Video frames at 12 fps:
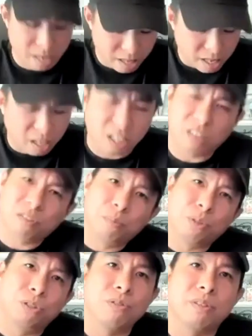The
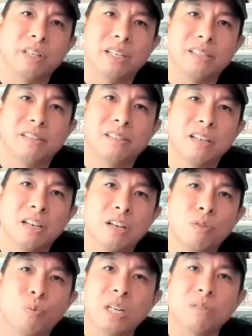uncomfortable truth is
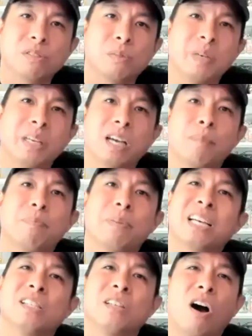we don't speak up
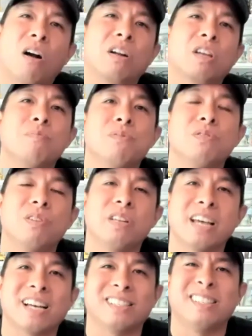because our community
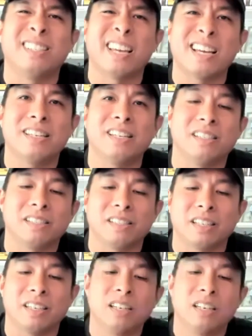has a
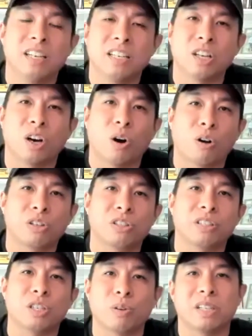tendency to
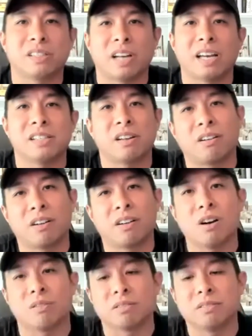harshly criticize our
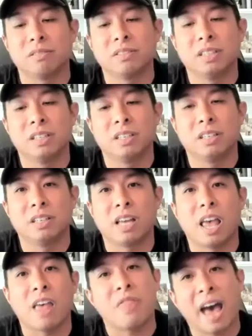own.
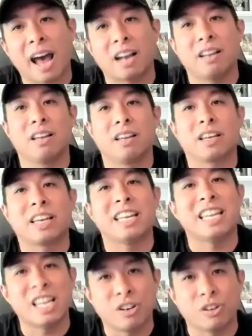And that
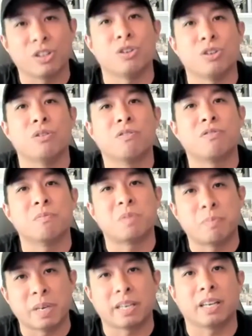can hinder you from
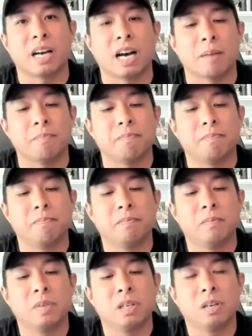speaking up.
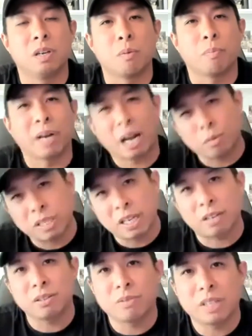But I will
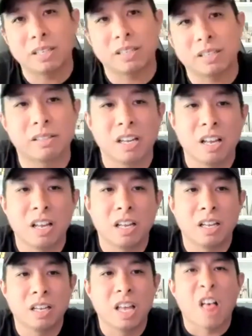tell you this,
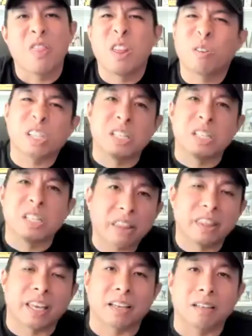there is
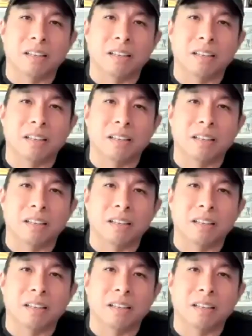nothing